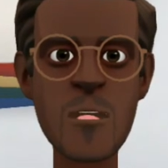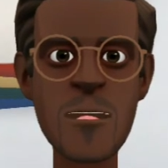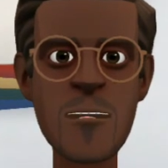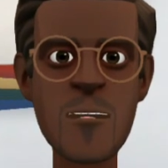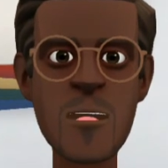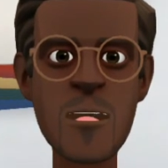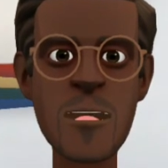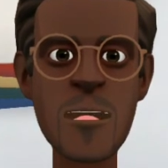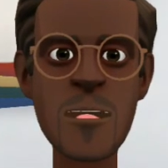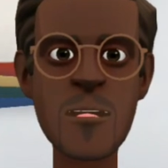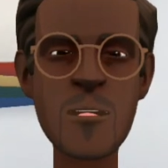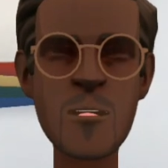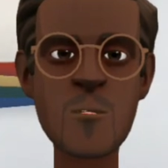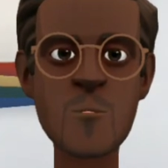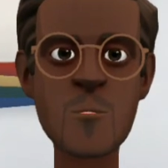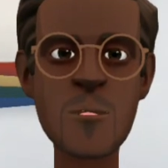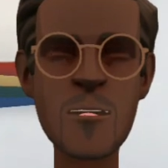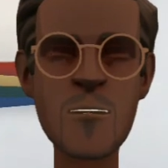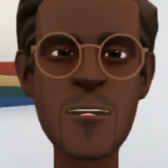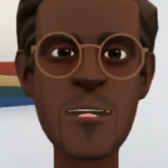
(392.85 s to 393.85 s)
cover the whole
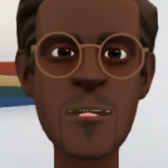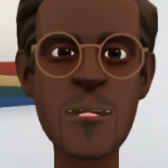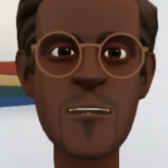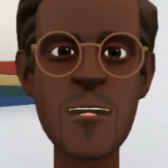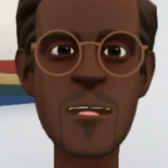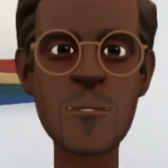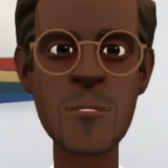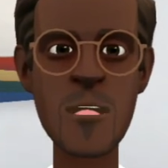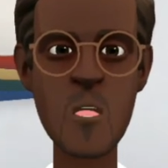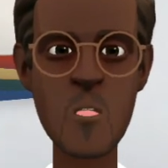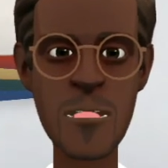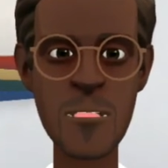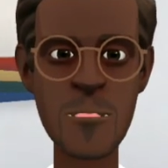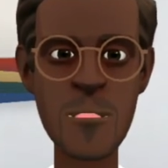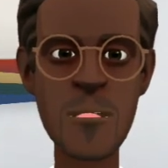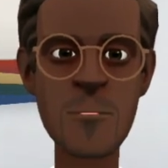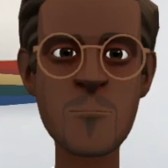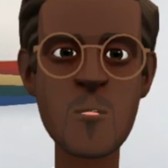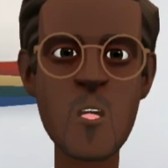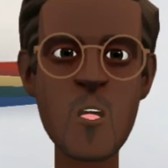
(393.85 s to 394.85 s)
surface of the mouse and
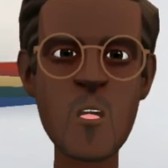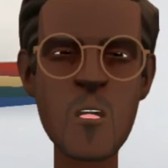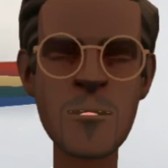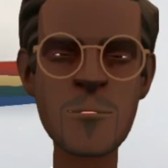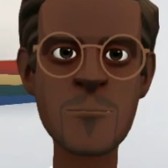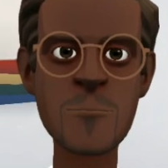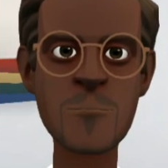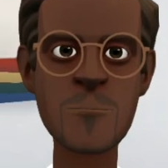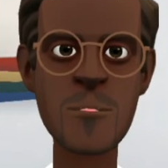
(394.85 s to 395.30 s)
keyboard,